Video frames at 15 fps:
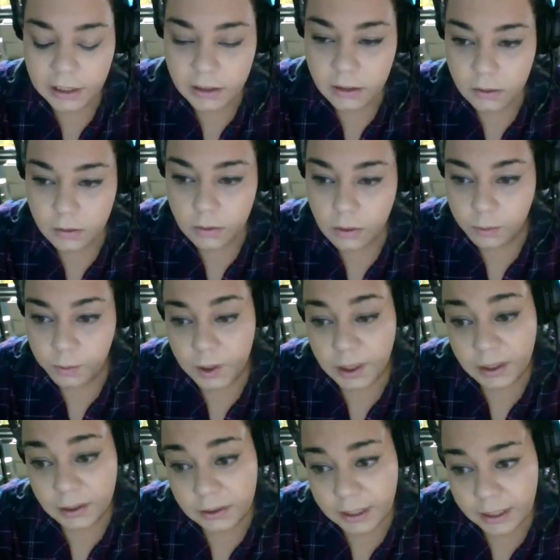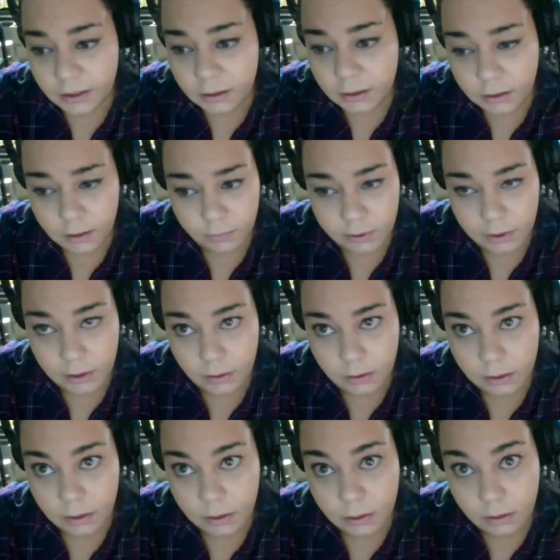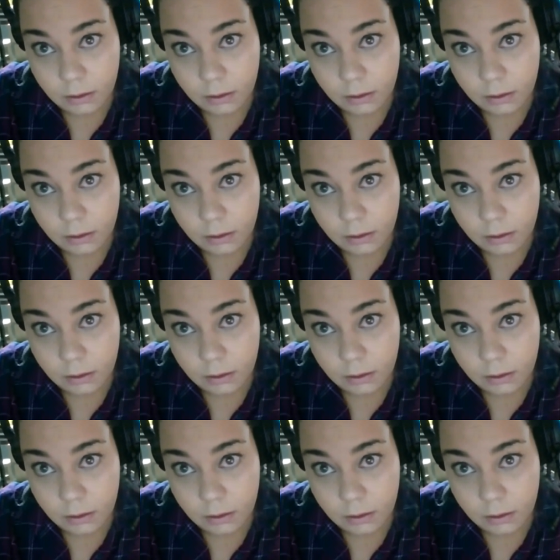it's Google Plus. I just never use it.